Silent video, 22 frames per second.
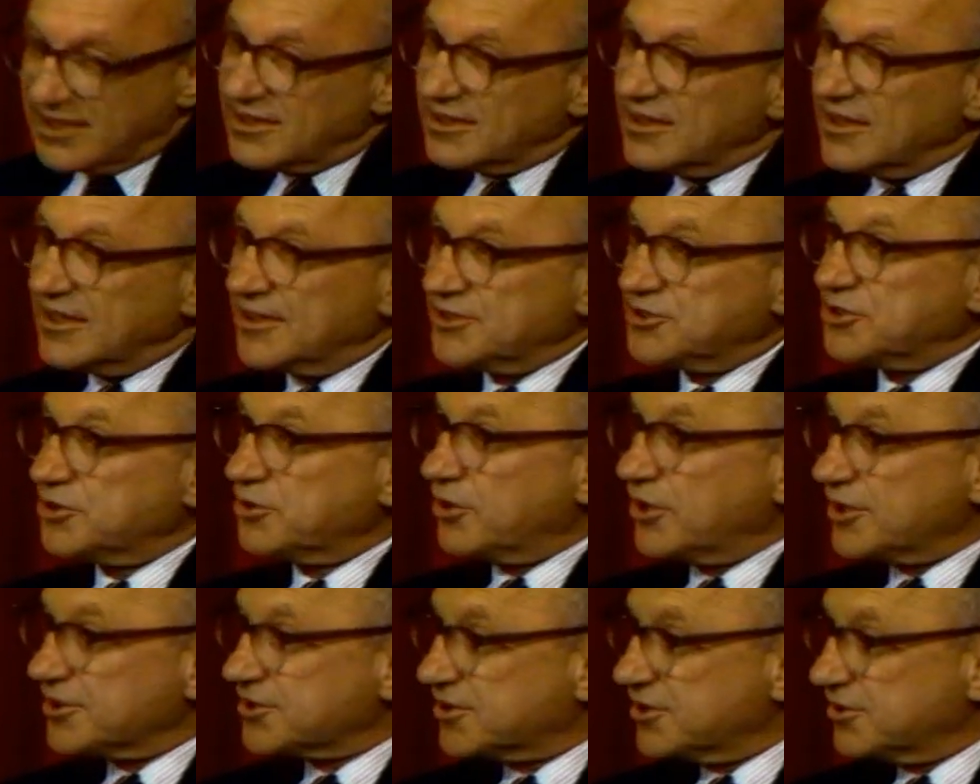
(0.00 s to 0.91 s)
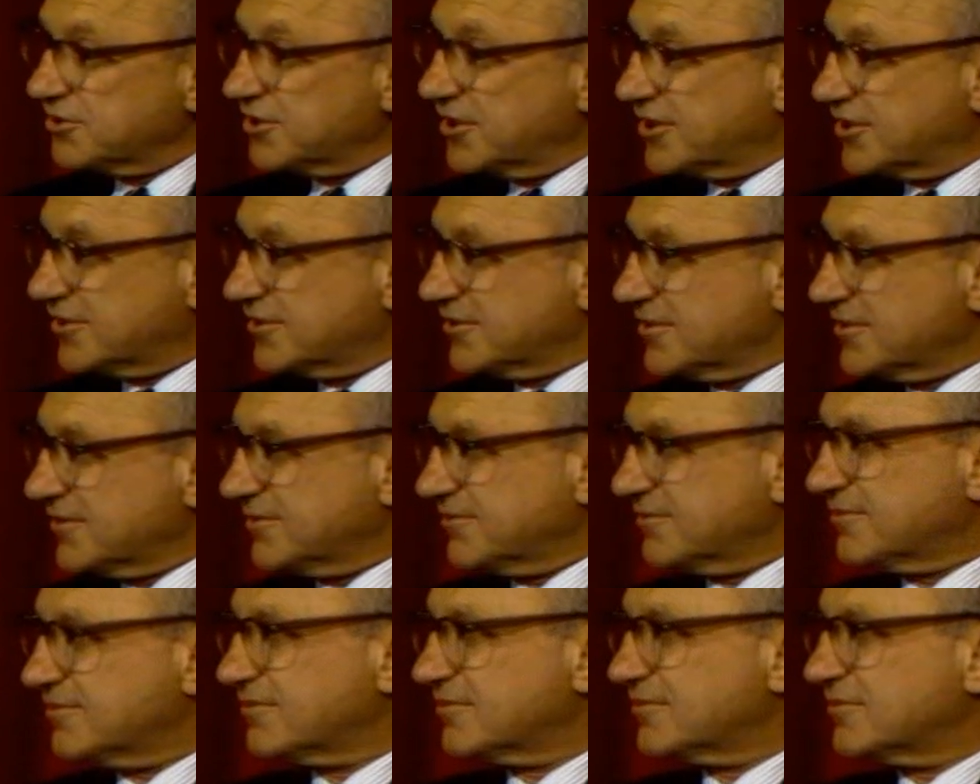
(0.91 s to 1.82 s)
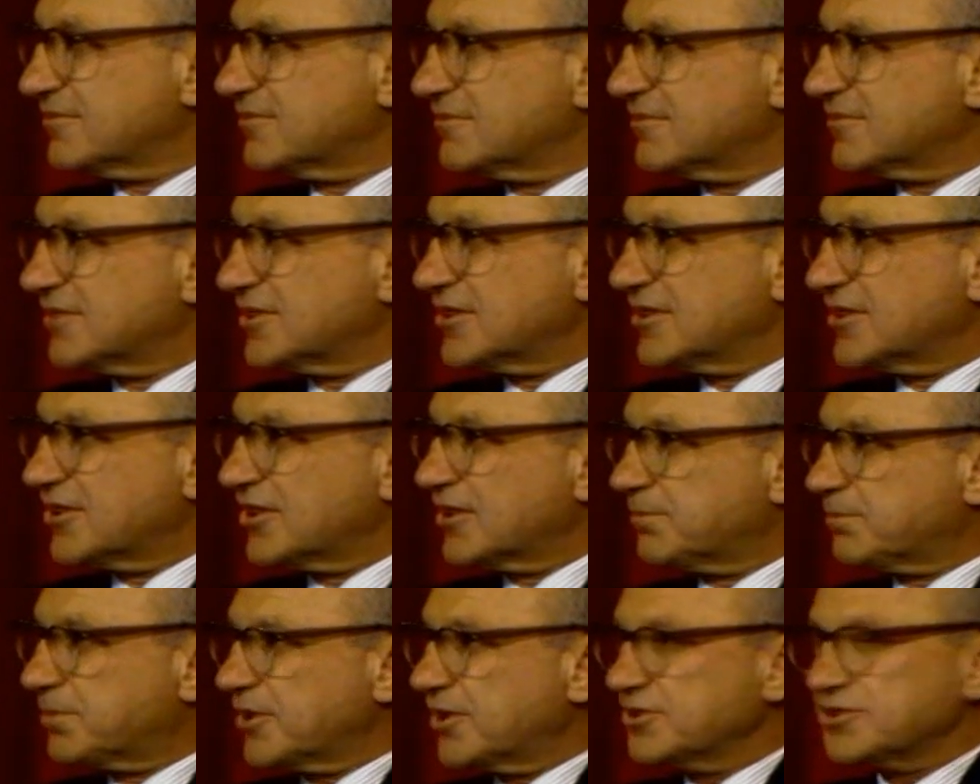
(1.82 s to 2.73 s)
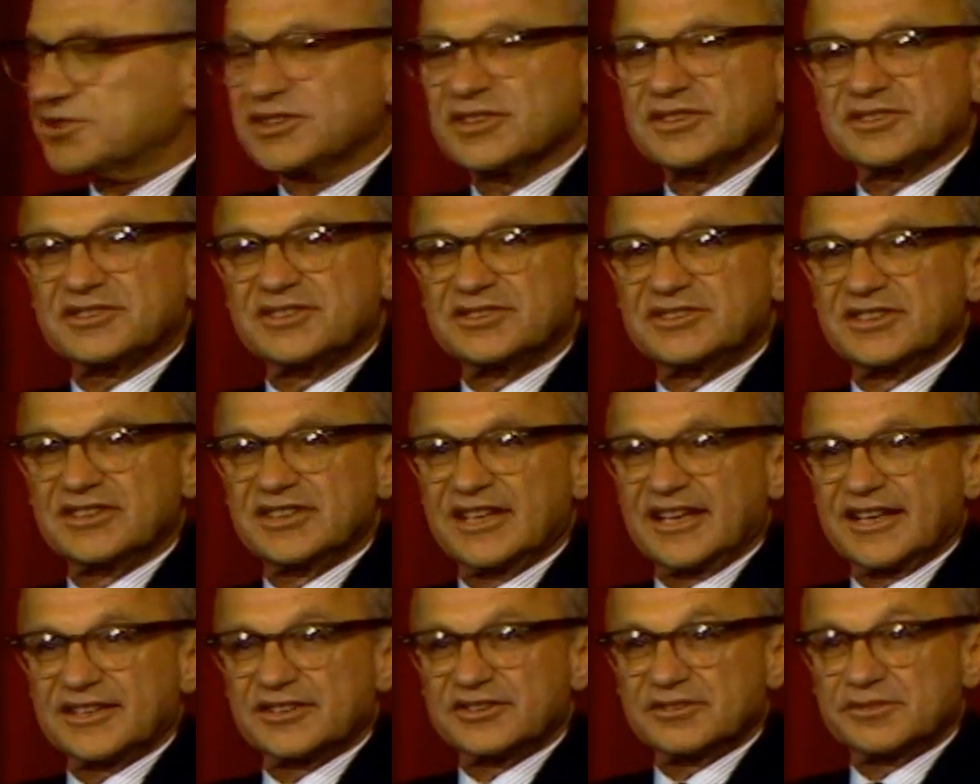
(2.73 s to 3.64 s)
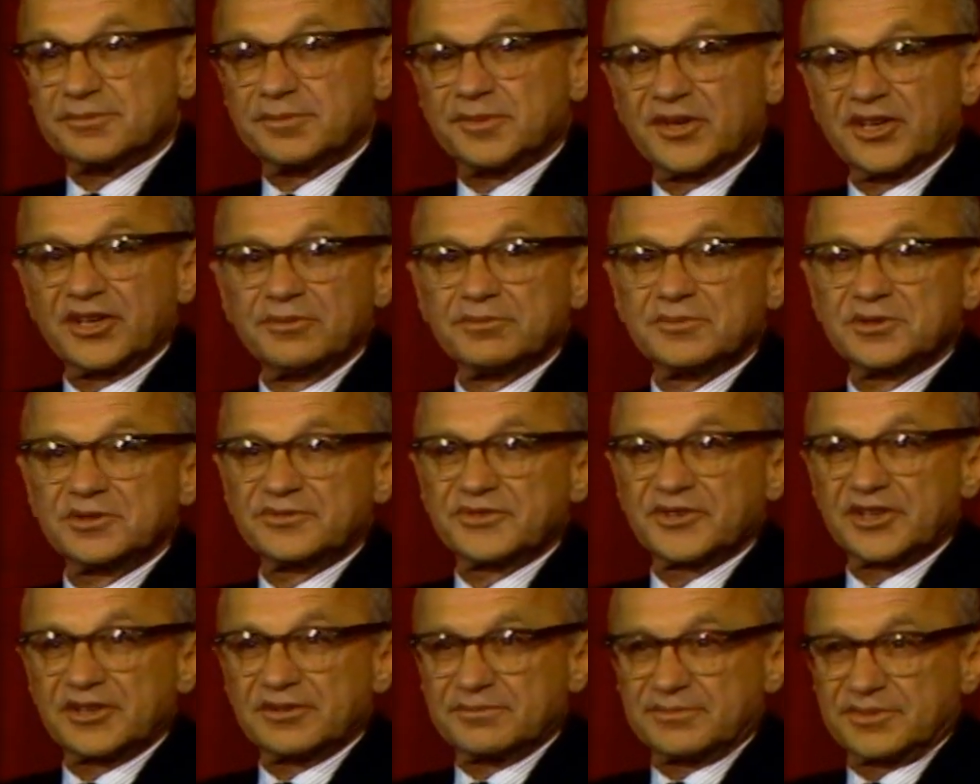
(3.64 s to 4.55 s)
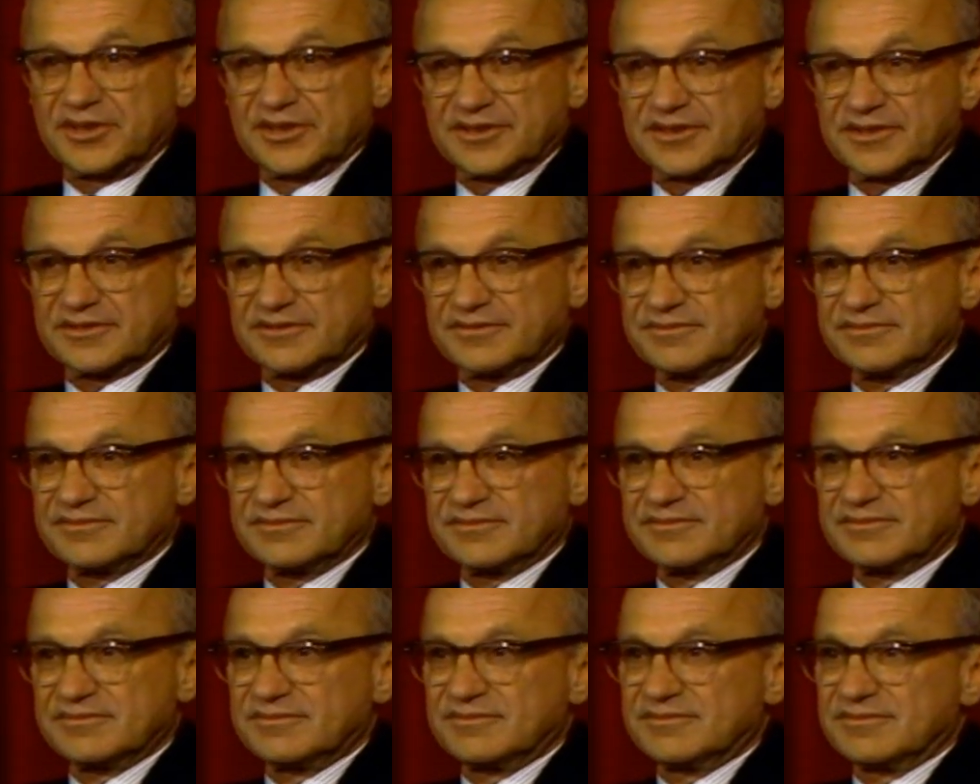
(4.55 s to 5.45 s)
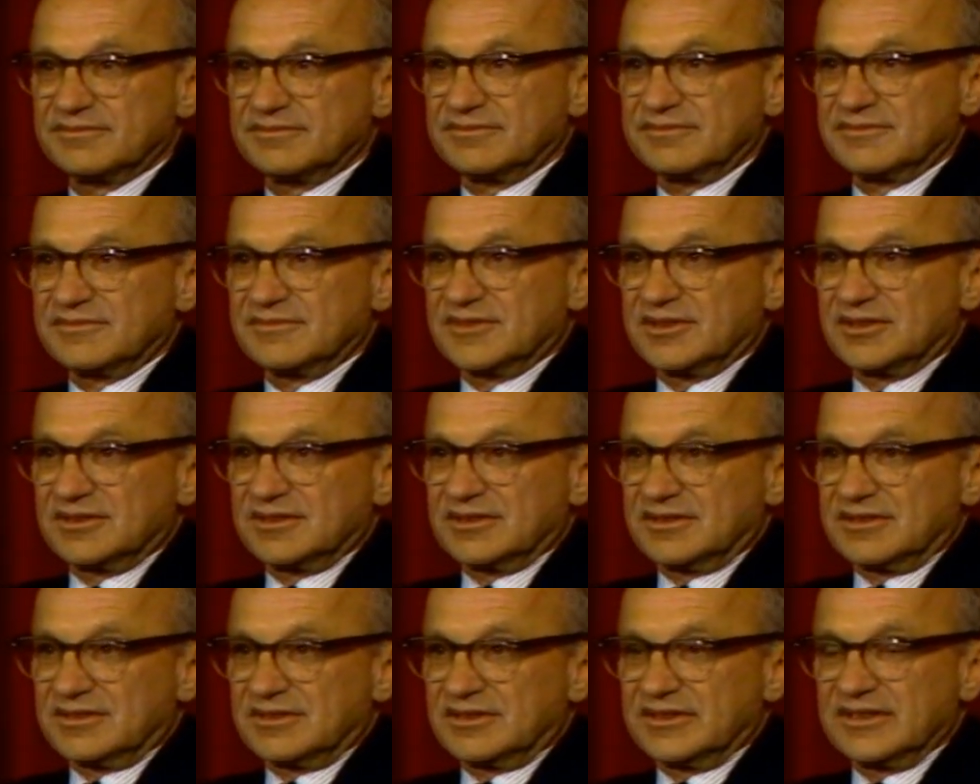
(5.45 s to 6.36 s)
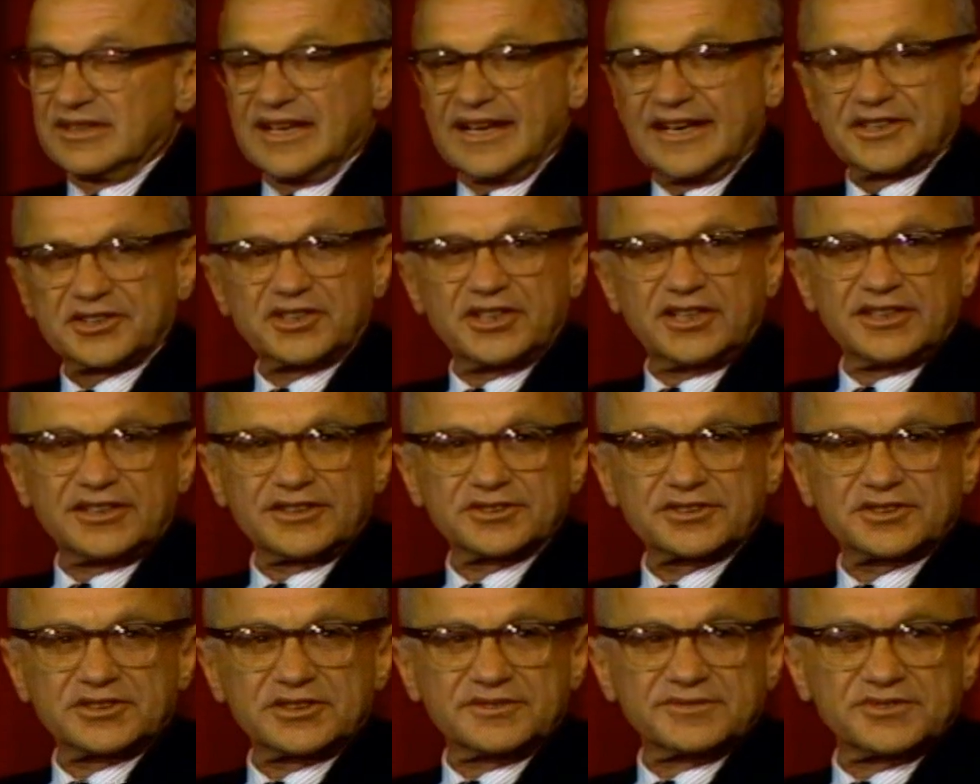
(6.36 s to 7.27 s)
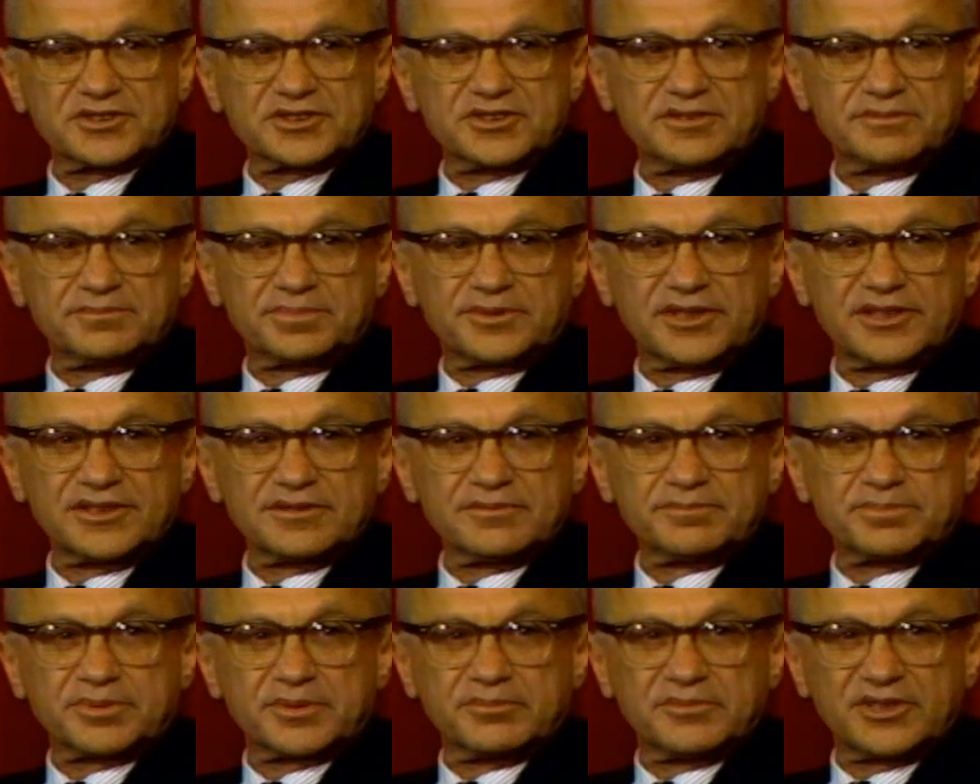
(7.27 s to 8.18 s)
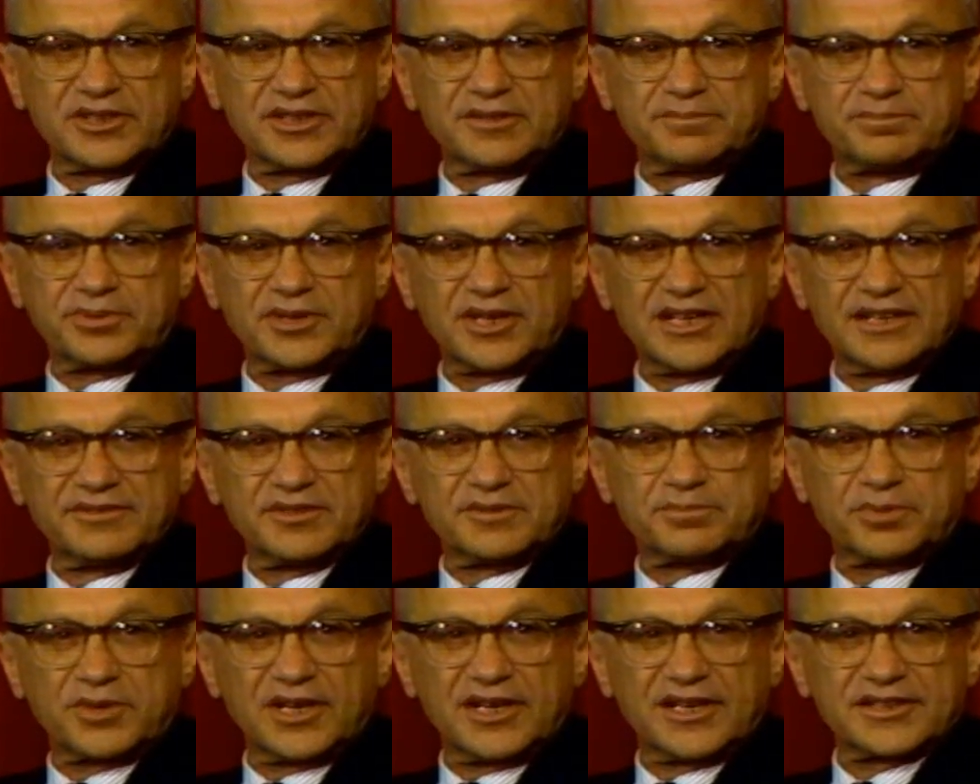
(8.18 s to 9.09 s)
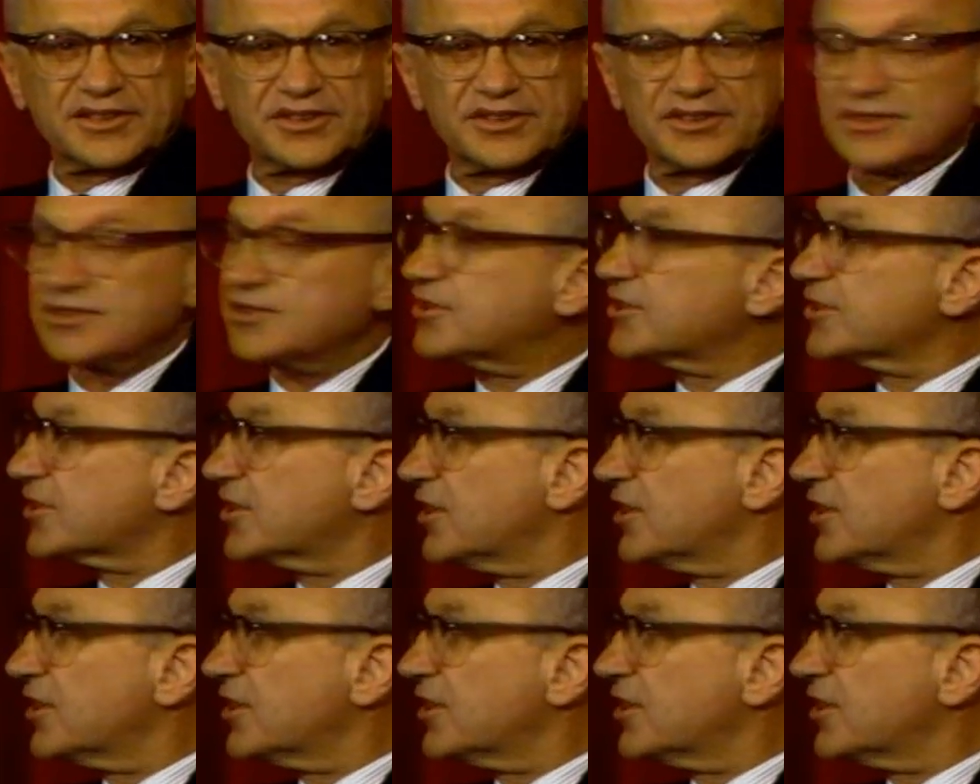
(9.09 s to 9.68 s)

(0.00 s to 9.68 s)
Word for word: As you also know, the process is inexorably moving in Britain. National Health Service in Britain permitted private practice to,